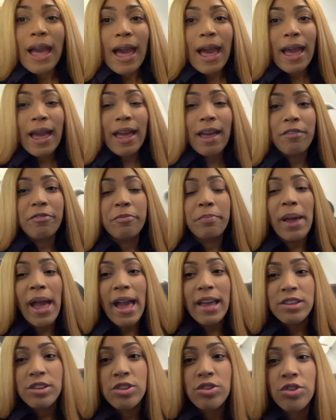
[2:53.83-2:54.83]
I have
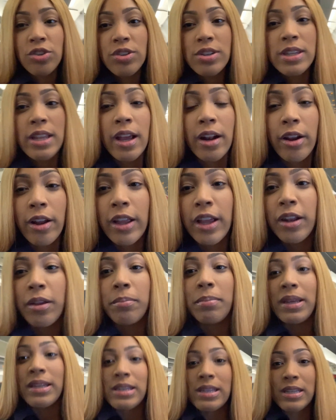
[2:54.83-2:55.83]
passengers that are gonna
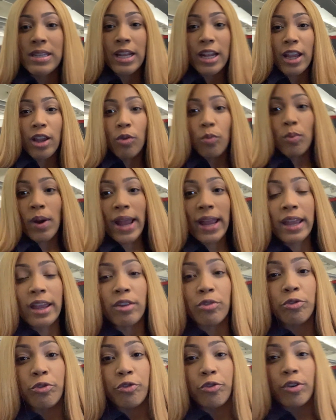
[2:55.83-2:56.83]
be sitting right
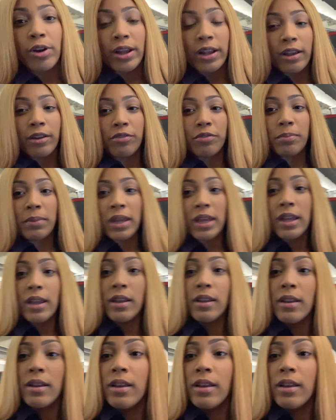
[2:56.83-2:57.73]
in front of me